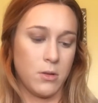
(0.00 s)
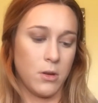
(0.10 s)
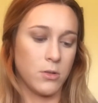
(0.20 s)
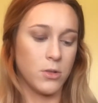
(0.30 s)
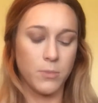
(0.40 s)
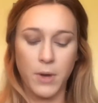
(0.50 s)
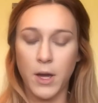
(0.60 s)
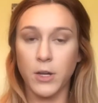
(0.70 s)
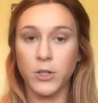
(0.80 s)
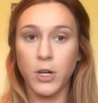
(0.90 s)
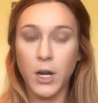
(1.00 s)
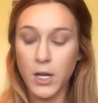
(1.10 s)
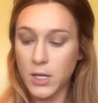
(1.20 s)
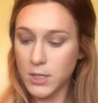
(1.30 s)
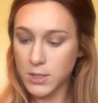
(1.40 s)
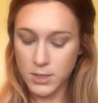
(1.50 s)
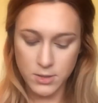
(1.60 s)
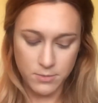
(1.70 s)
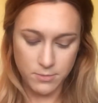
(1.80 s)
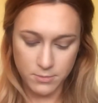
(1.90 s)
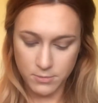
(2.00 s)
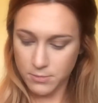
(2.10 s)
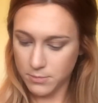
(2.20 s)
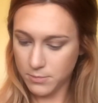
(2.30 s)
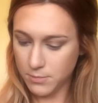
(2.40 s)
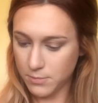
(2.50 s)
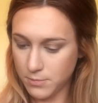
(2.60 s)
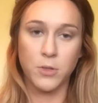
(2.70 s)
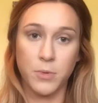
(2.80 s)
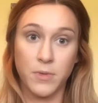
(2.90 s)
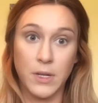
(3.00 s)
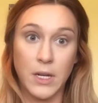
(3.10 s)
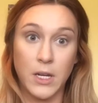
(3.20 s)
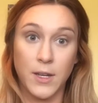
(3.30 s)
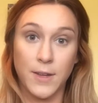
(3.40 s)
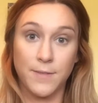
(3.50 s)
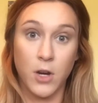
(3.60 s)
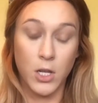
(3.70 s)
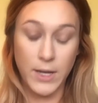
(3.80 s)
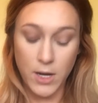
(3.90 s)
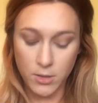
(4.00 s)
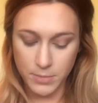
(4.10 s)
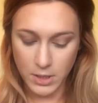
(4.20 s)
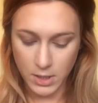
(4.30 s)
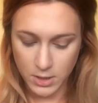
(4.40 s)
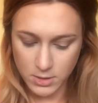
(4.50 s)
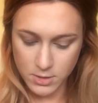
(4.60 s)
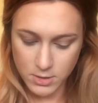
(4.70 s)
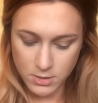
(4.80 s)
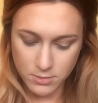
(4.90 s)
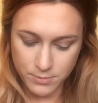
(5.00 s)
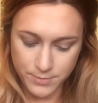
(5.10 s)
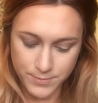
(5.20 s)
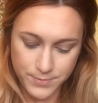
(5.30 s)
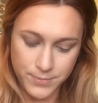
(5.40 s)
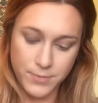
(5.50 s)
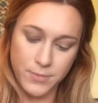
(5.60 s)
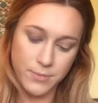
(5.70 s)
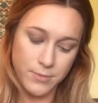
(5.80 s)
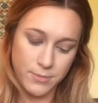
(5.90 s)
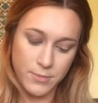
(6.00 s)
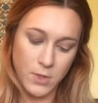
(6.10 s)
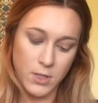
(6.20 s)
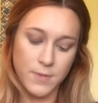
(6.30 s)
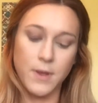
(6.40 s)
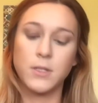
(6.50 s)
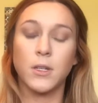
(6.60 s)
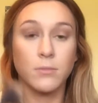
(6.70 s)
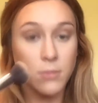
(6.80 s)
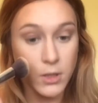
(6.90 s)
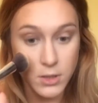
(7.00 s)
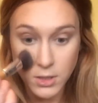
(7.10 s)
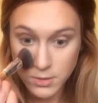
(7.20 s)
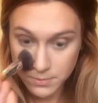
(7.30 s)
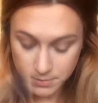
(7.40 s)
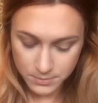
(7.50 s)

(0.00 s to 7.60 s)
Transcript: under my under eyes to prevent any fallout, because let's face it, it does.